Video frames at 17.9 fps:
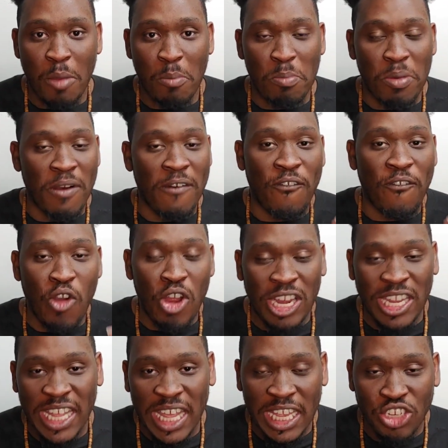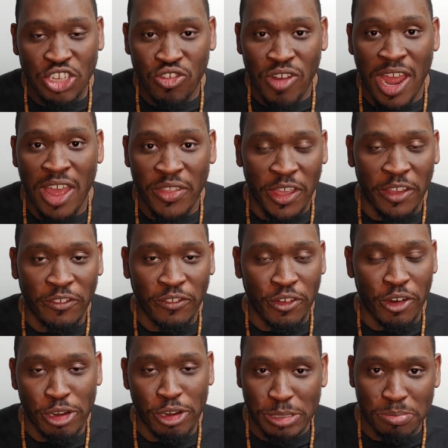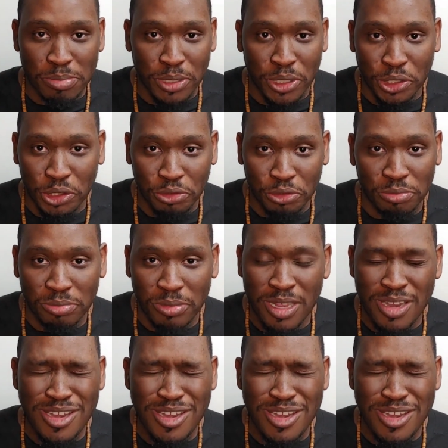before they try their first bloom.